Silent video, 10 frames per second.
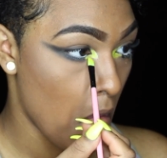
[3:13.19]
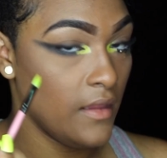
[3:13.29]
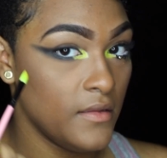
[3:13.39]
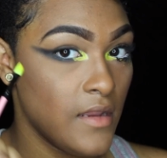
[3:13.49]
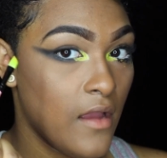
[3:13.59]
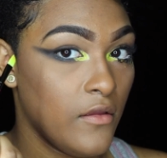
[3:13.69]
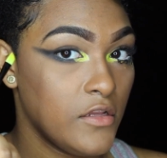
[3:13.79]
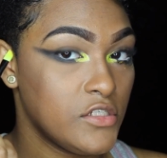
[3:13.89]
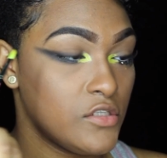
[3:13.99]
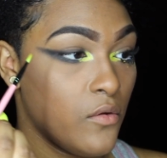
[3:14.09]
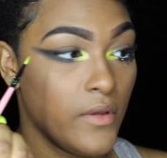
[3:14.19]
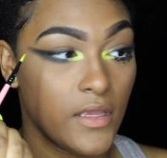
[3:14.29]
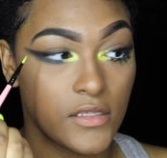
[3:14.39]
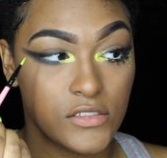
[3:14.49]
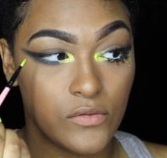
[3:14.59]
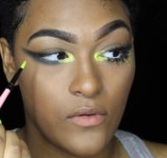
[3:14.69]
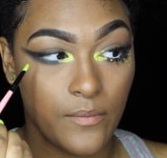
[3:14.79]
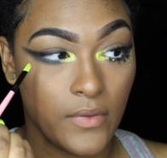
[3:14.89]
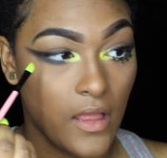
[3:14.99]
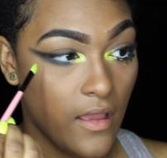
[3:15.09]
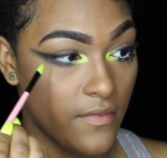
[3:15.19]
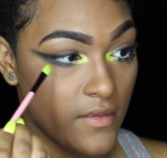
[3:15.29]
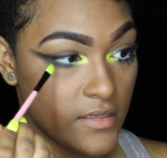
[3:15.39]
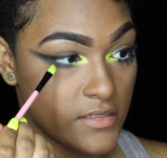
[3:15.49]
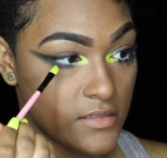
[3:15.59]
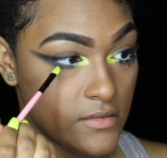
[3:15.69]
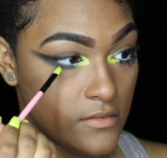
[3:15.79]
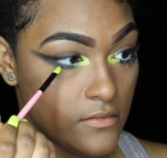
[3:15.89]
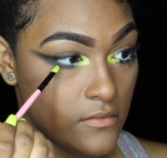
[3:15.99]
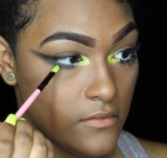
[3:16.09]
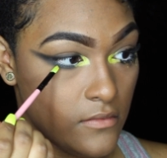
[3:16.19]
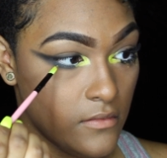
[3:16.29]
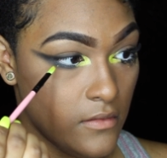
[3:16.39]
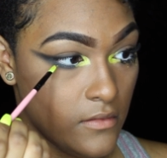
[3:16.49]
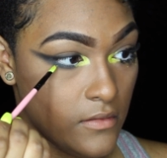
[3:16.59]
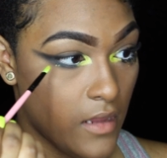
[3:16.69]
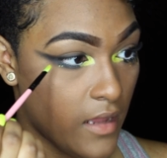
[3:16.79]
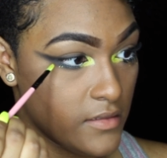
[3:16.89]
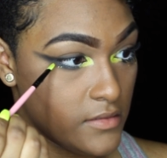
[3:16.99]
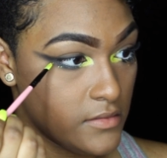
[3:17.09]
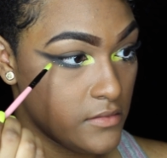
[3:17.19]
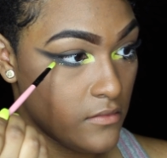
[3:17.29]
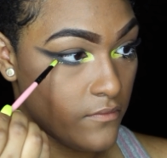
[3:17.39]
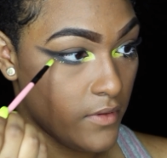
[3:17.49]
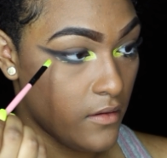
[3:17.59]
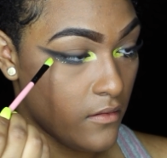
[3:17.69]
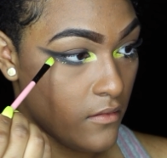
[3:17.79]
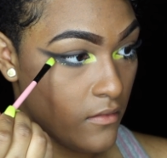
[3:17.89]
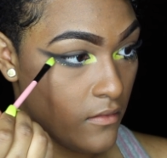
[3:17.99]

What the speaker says: And now you're just going to apply this dots over here.